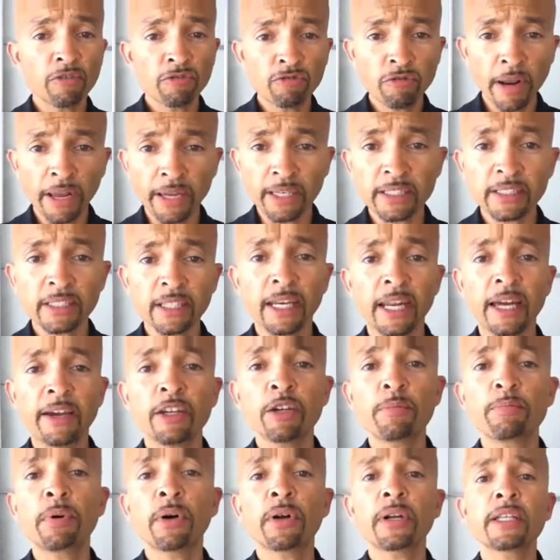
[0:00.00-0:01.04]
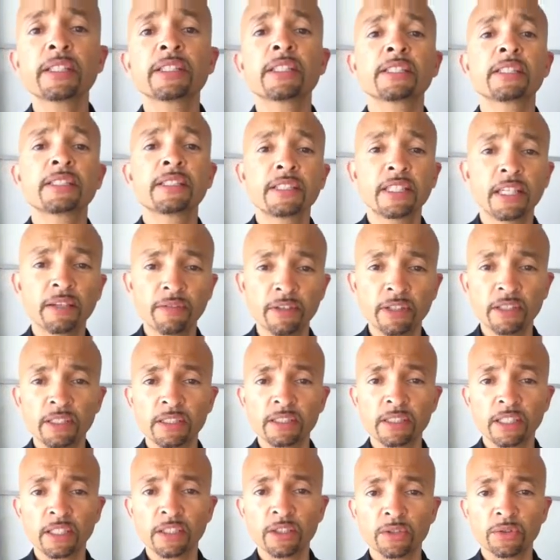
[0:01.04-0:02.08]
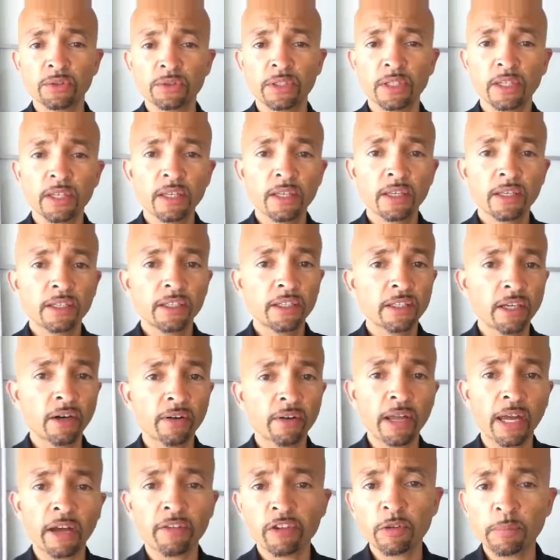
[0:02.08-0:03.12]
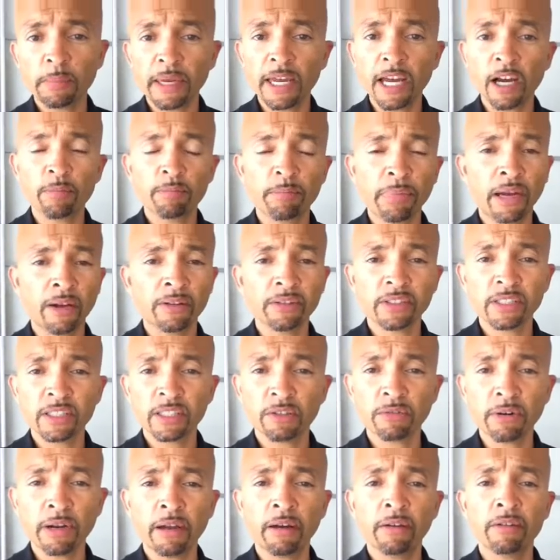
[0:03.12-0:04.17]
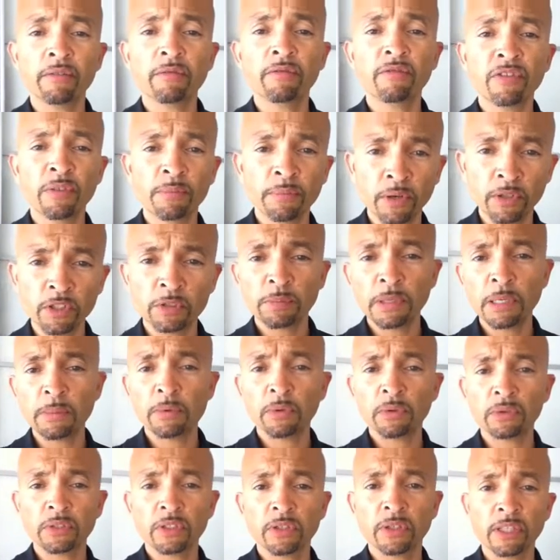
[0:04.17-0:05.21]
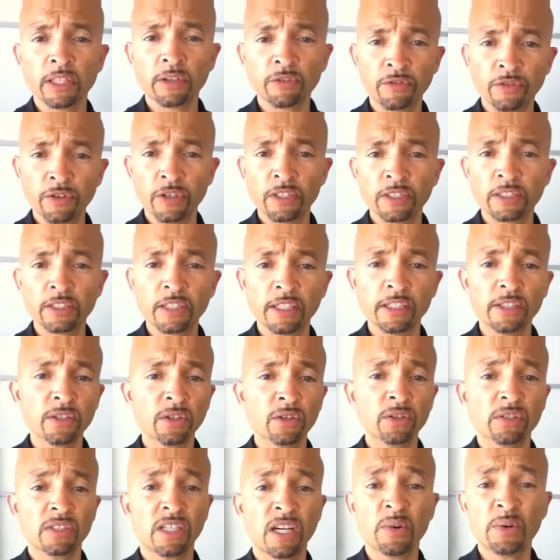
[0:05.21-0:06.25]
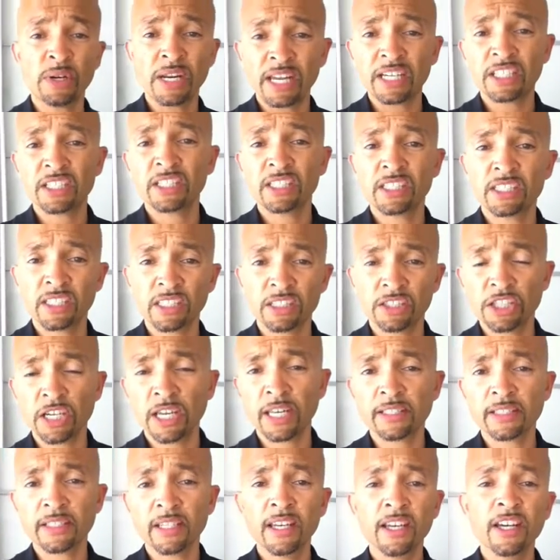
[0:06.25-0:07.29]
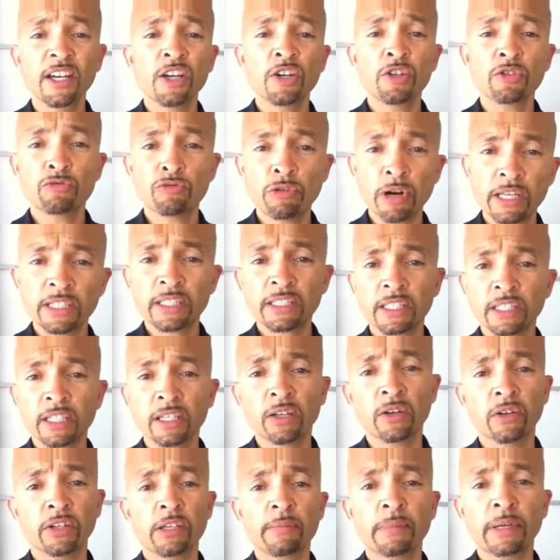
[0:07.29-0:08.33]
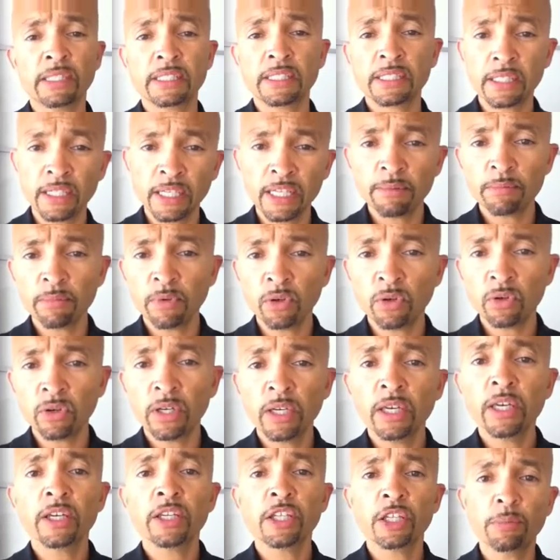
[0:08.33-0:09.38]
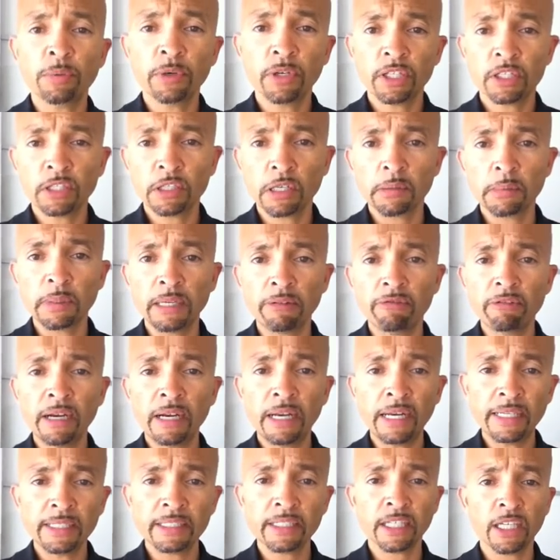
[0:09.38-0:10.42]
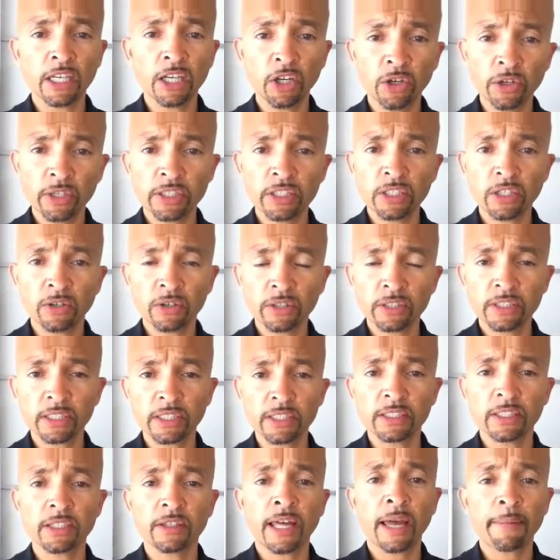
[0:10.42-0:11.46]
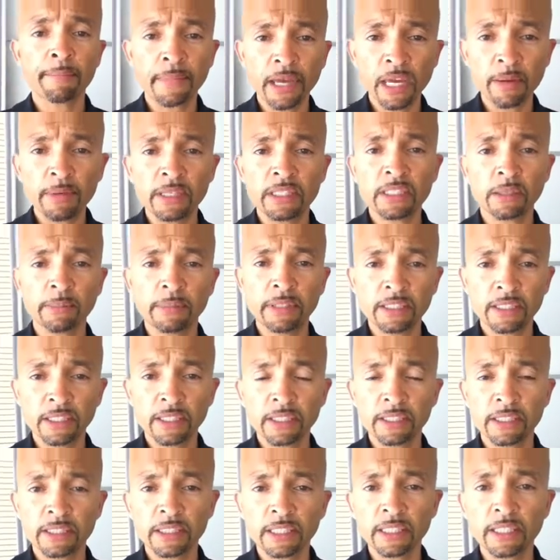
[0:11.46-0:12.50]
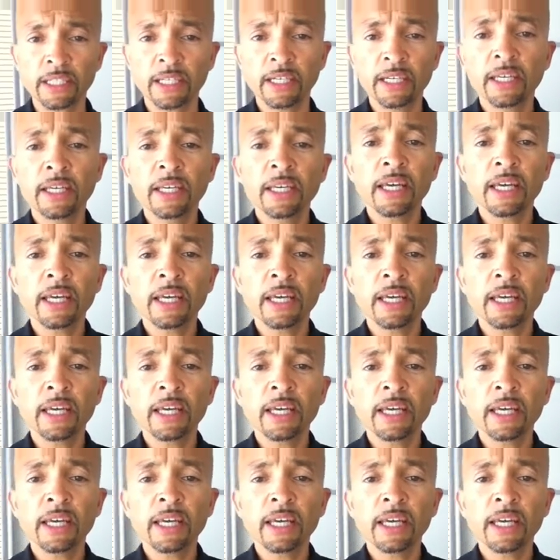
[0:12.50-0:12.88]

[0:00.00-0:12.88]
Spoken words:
Rest. Allow your body to give you the signals. You don't have to be out bouncing around. For most people doing their first detox, I would actually suggest resting a lot. You may sleep more, your body's going to be releasing a lot of toxins, so that may be something to consider.